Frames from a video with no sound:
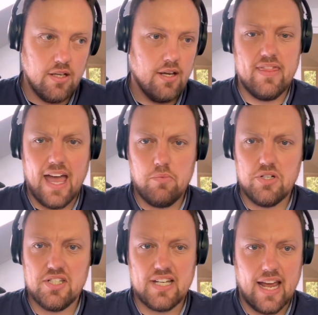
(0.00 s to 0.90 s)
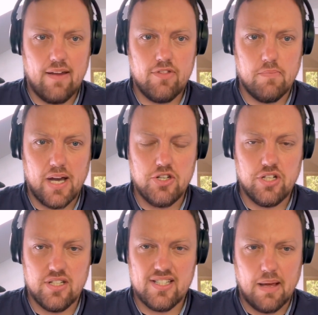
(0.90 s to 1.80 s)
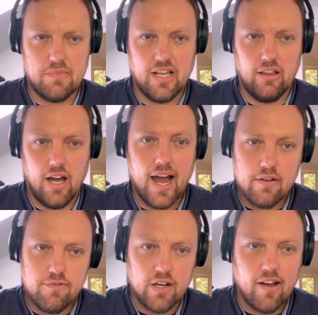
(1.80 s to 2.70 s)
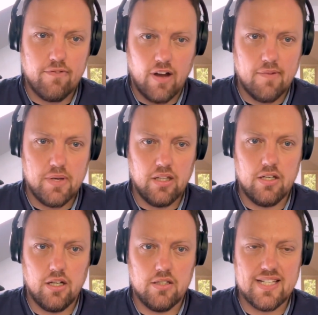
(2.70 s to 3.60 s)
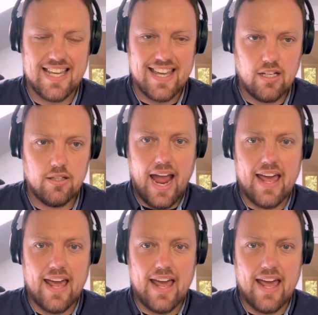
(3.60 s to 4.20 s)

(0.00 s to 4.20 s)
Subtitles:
That would save the budget something like $5 billion a year.